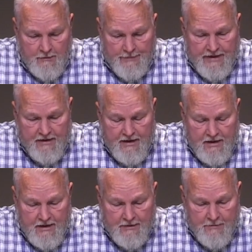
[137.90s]
But
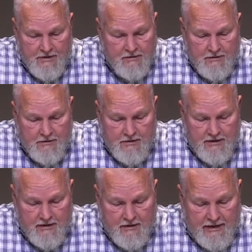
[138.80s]

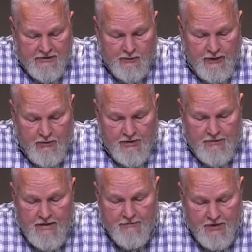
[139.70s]
as we
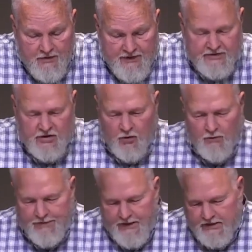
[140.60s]
remember, this
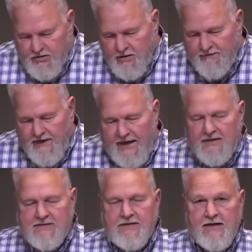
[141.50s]
whole picture of
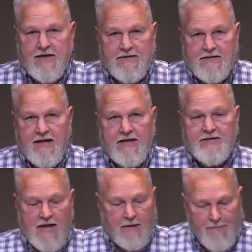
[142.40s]
Exodus
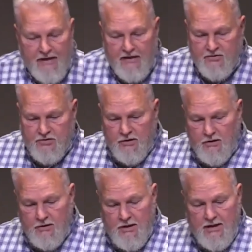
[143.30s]
is a
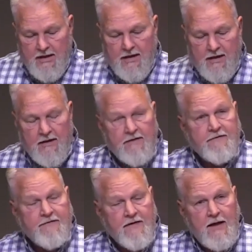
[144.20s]
picture
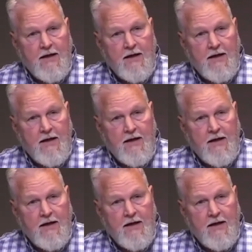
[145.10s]
of